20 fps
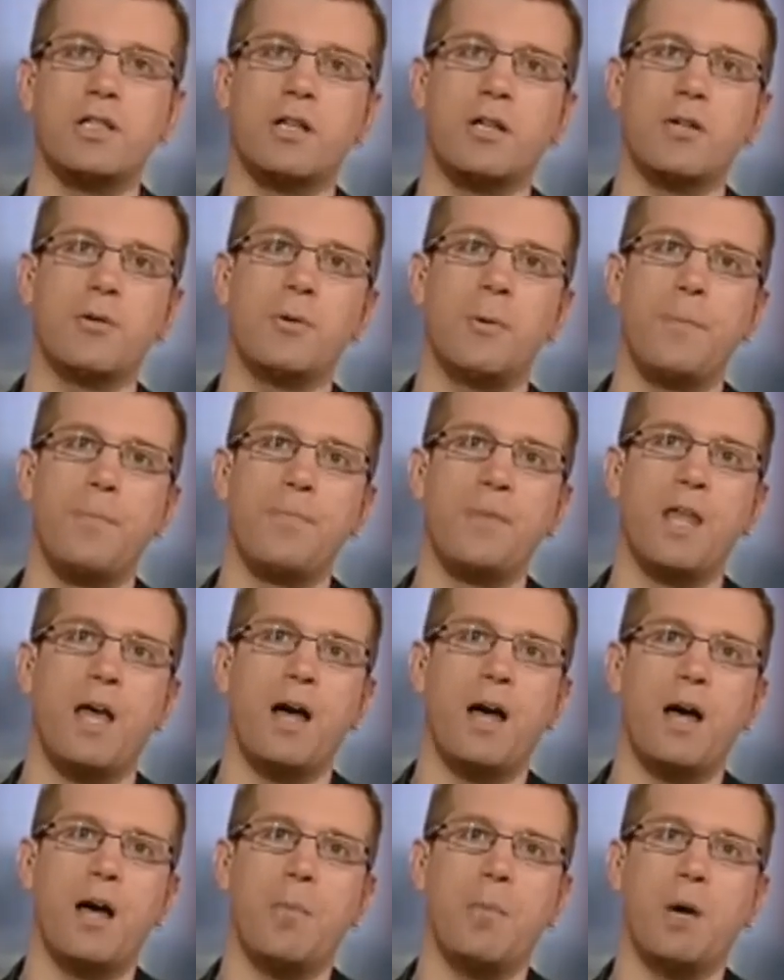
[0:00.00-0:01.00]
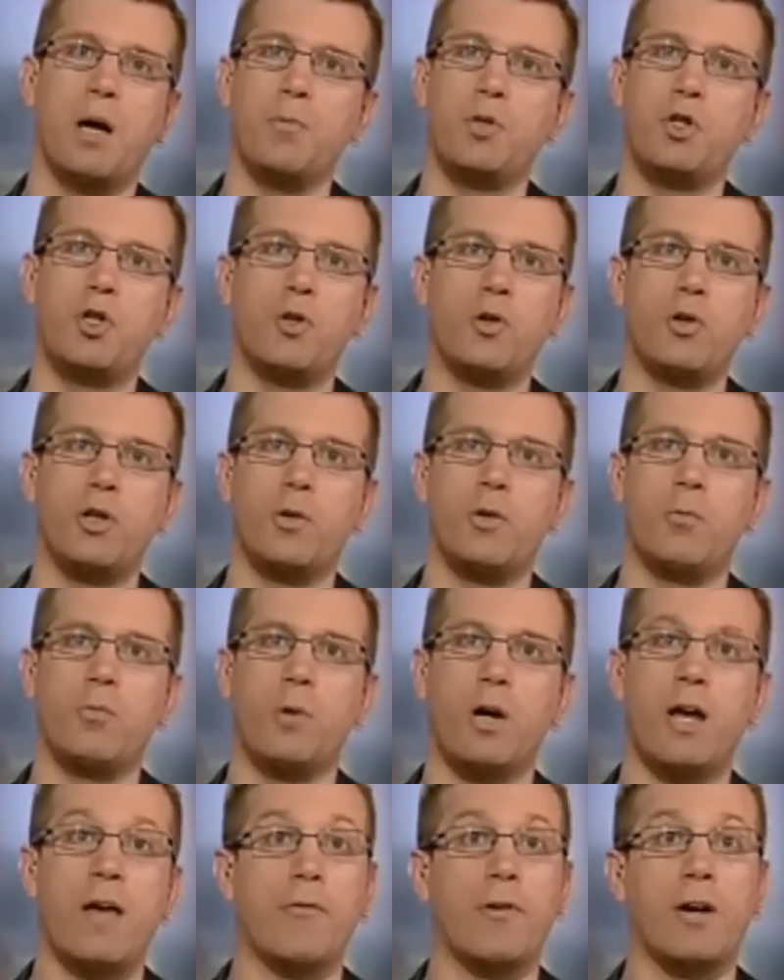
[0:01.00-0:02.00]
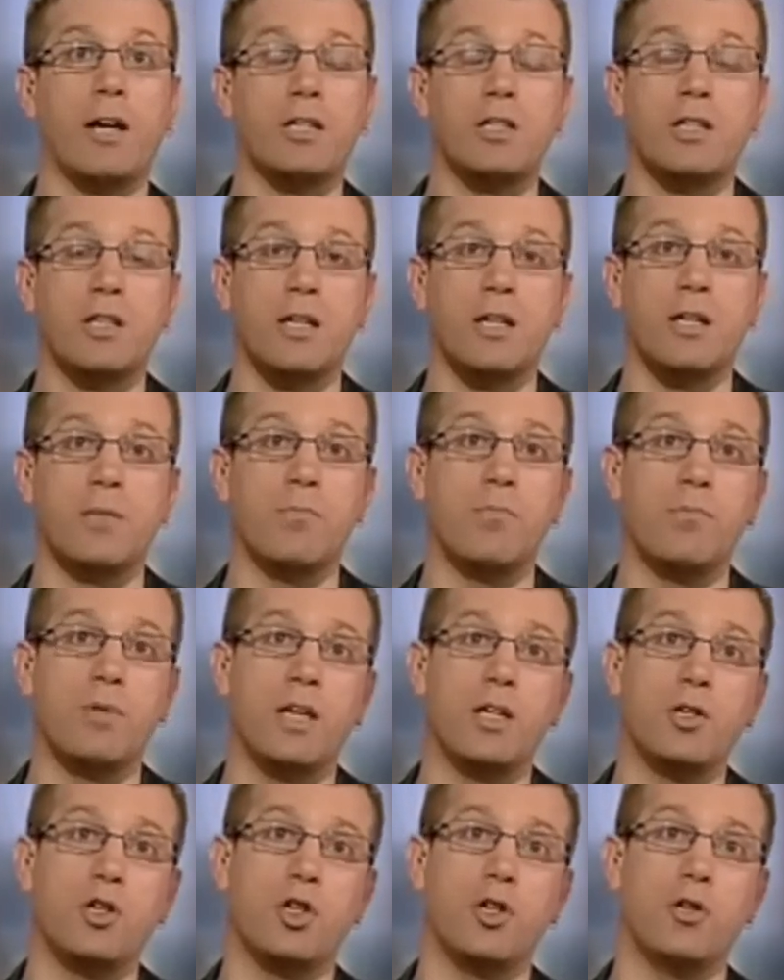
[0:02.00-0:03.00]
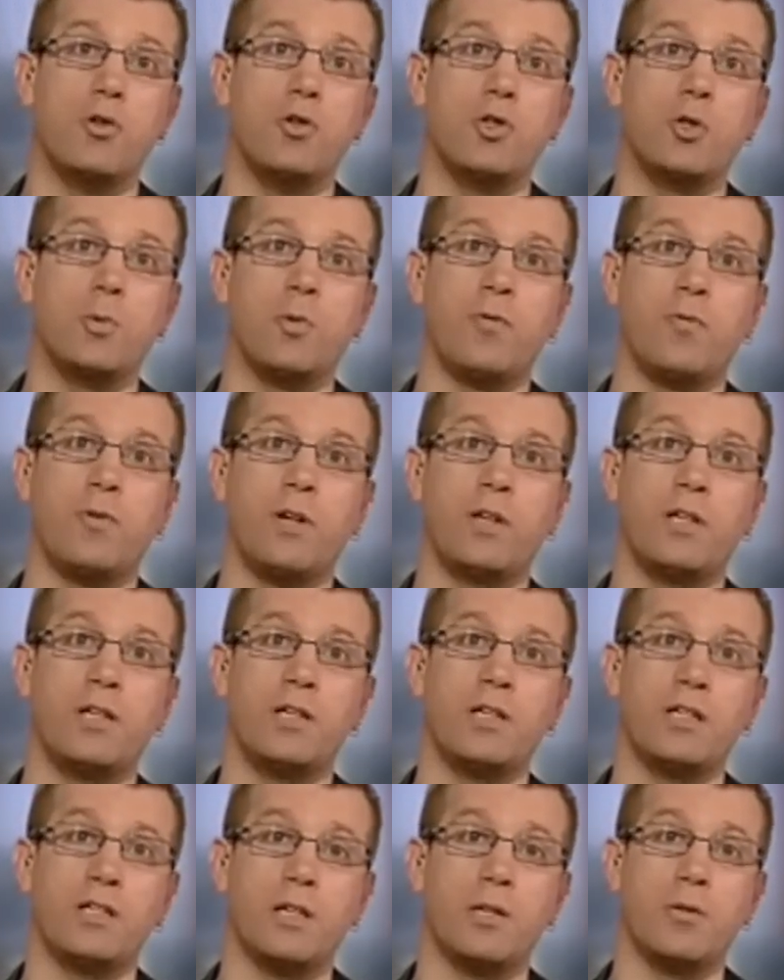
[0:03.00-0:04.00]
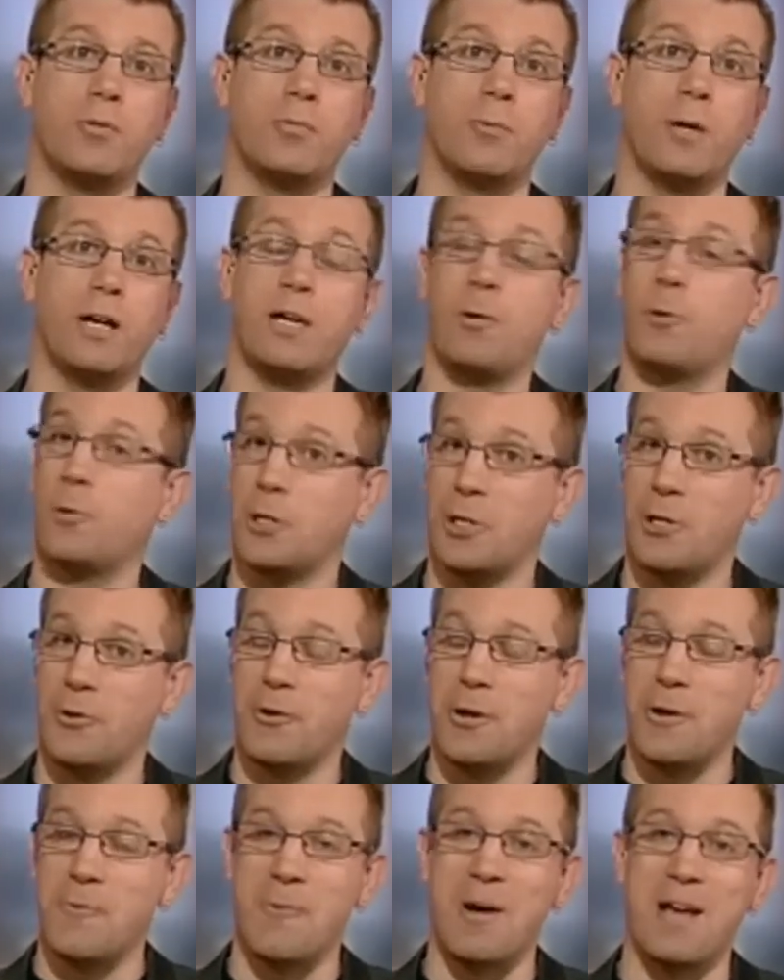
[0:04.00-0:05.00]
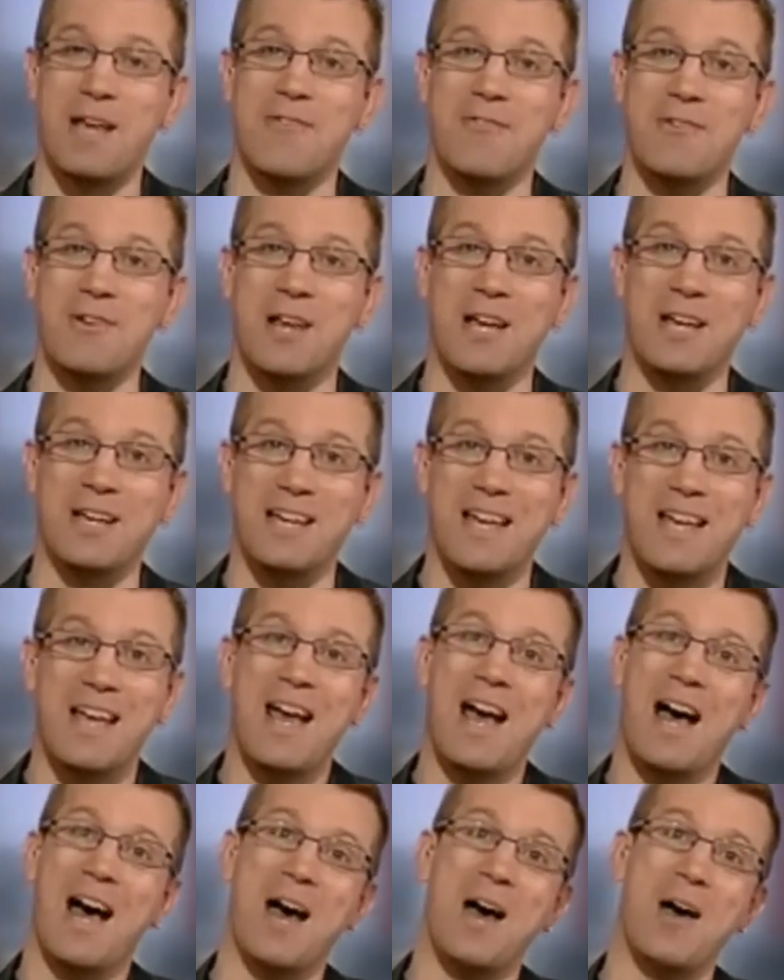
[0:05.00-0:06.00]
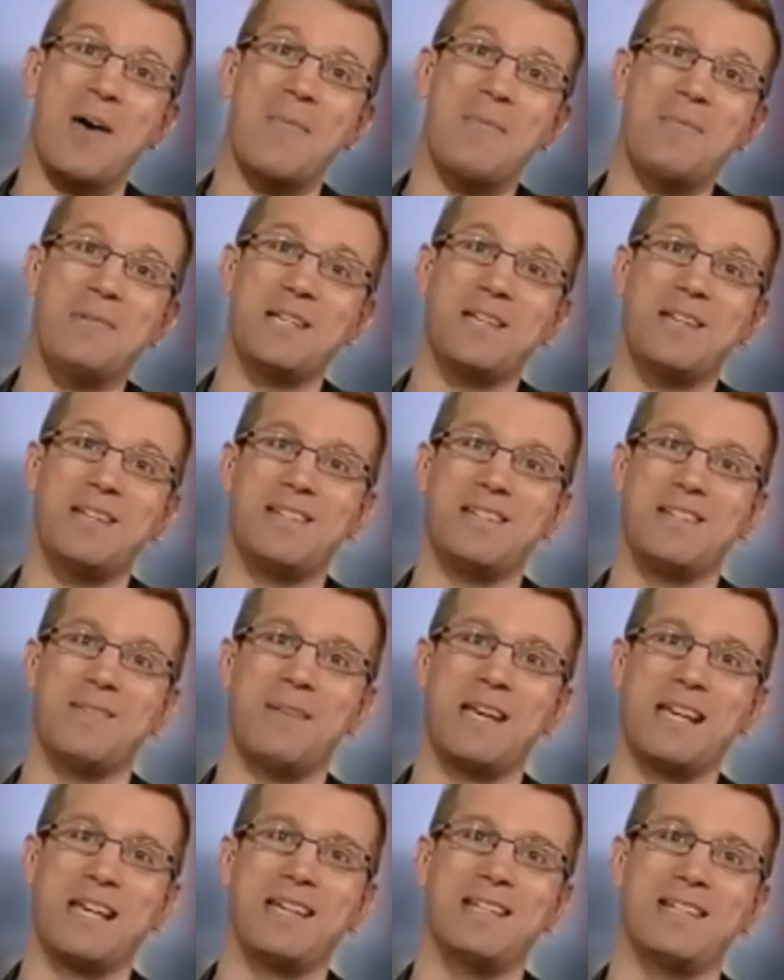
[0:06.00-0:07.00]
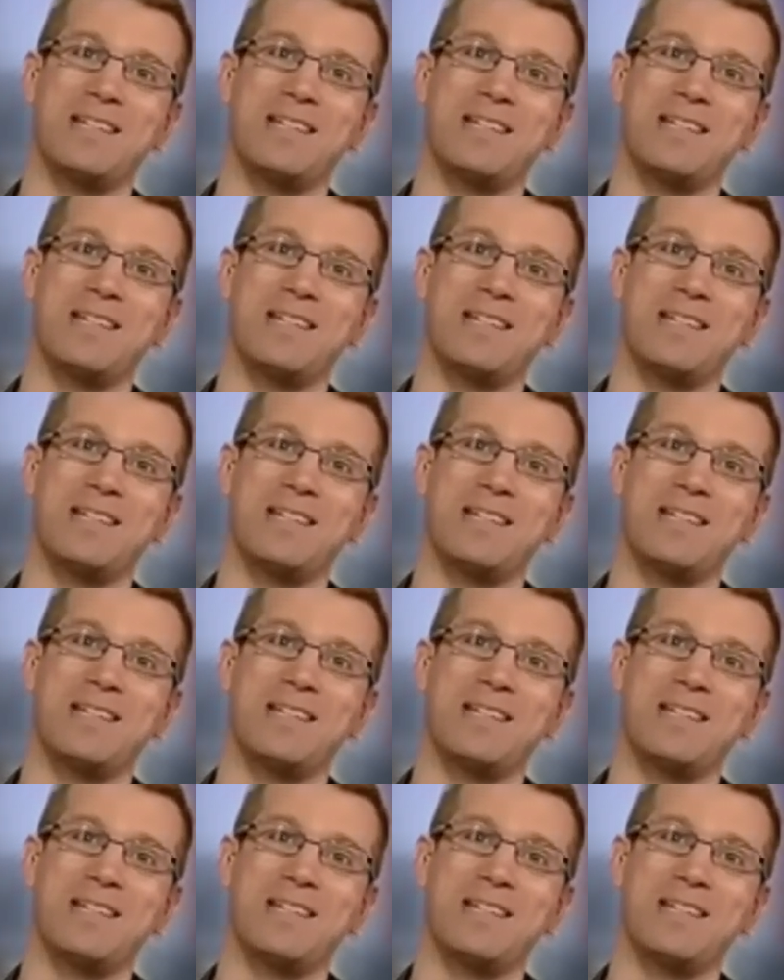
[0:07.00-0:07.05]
So I'm sure that whatever actor they choose will find his own way or her own way, if you like, to make it